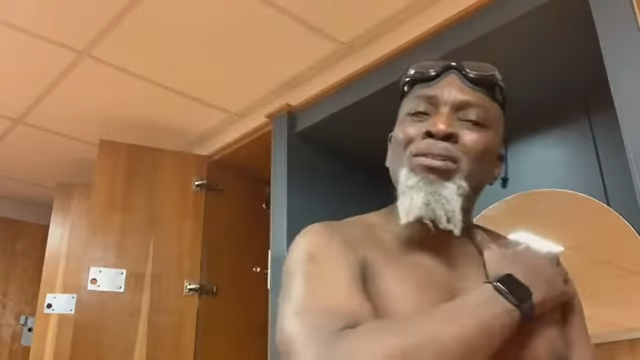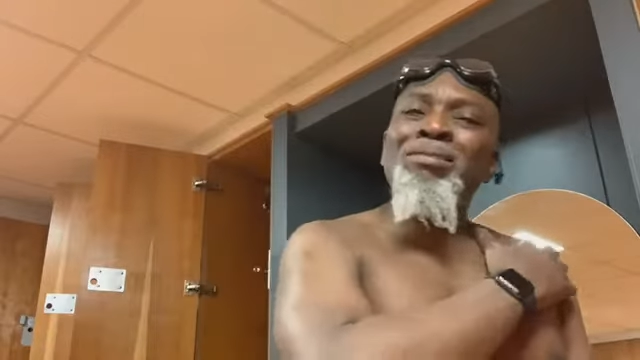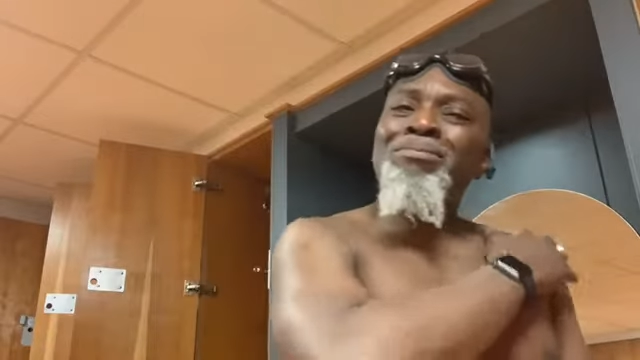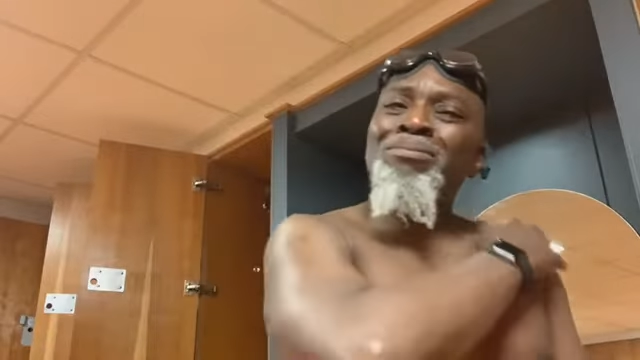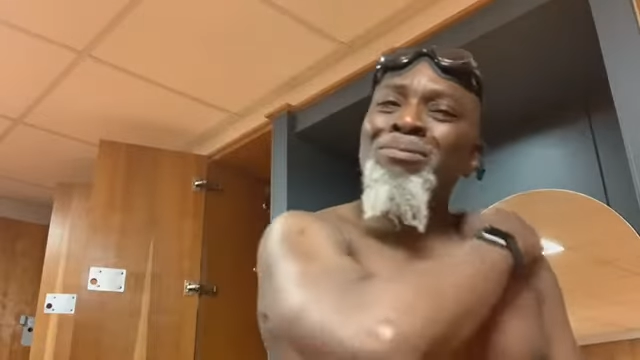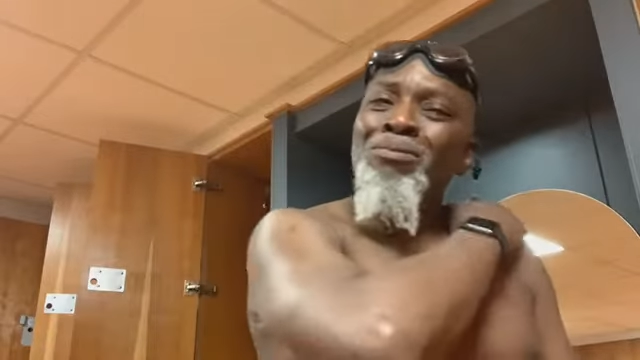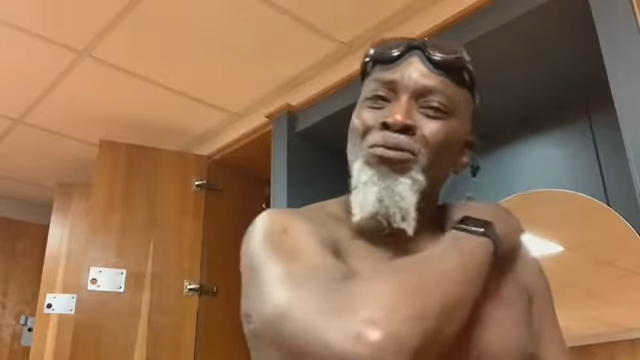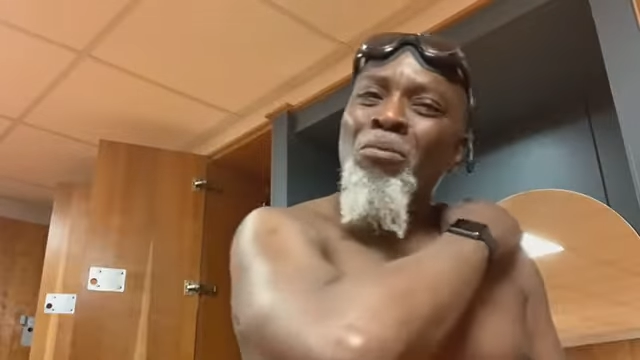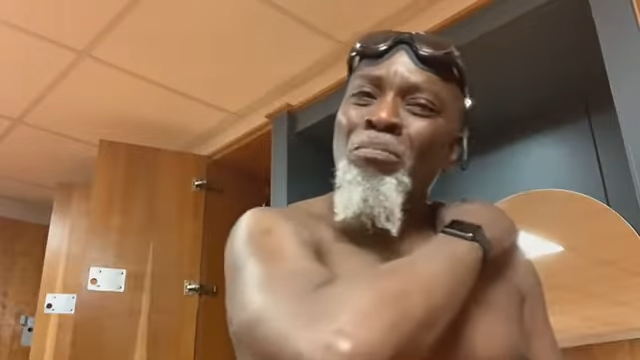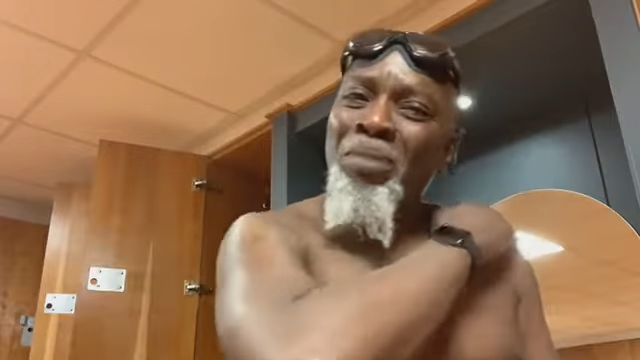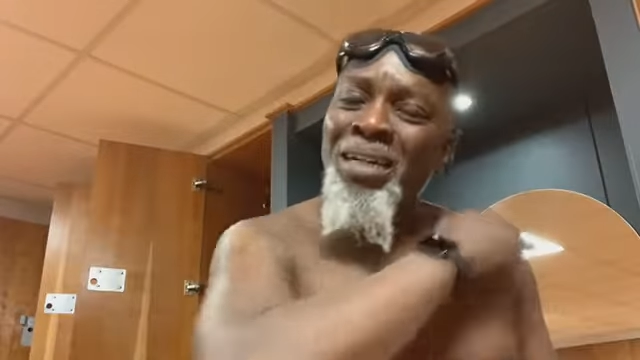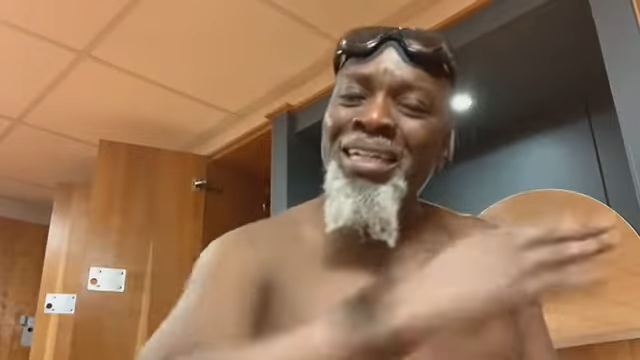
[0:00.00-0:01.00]
will
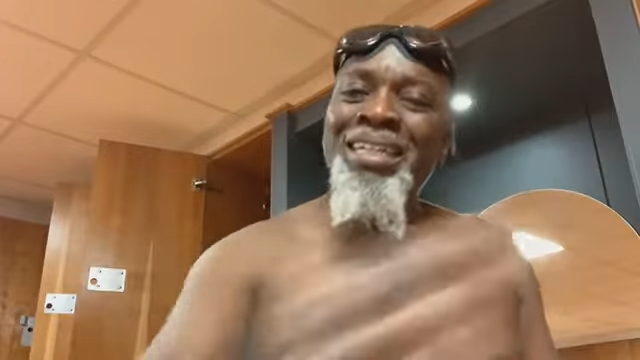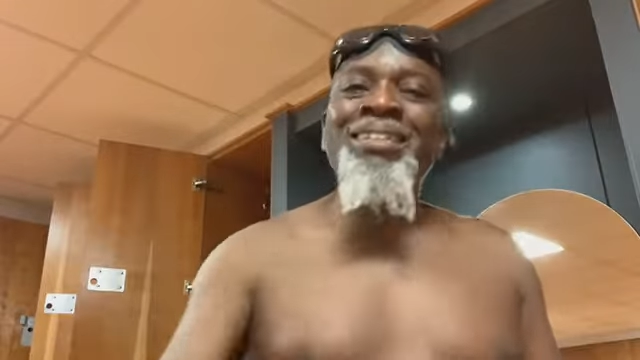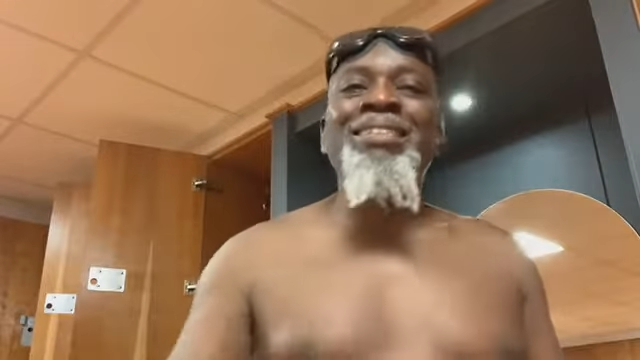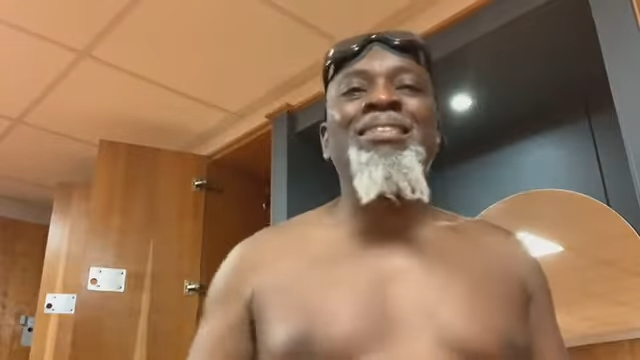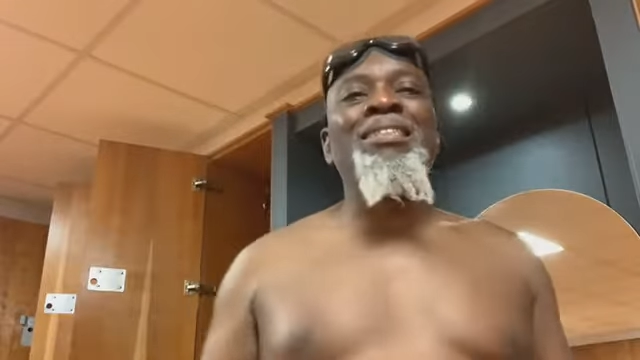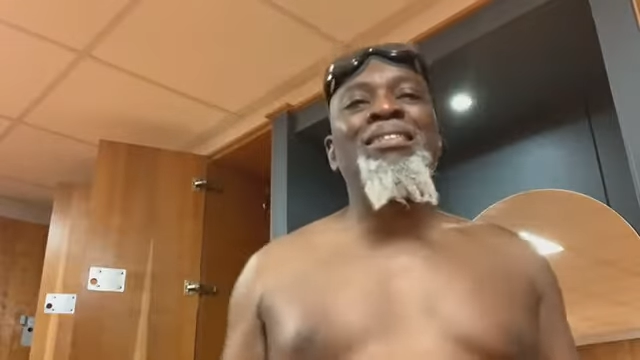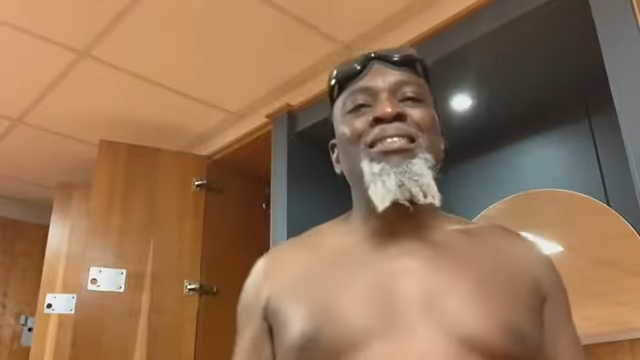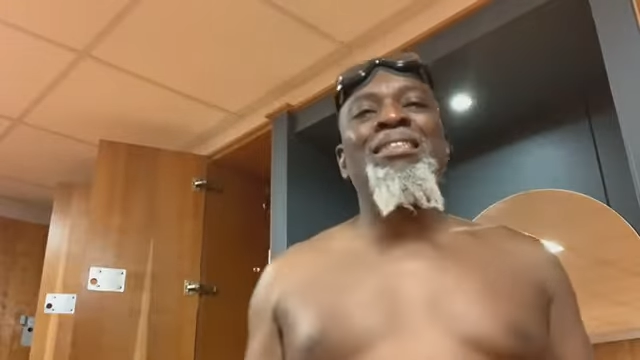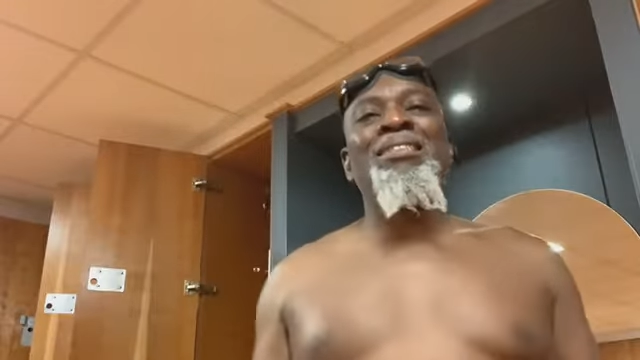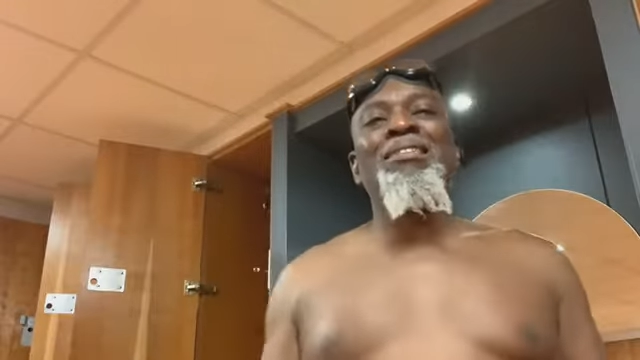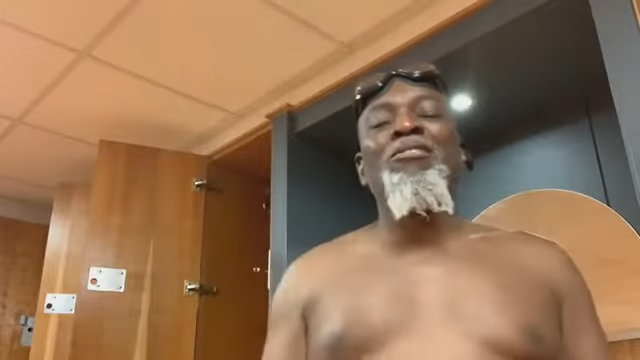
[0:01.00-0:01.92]
completely resist this.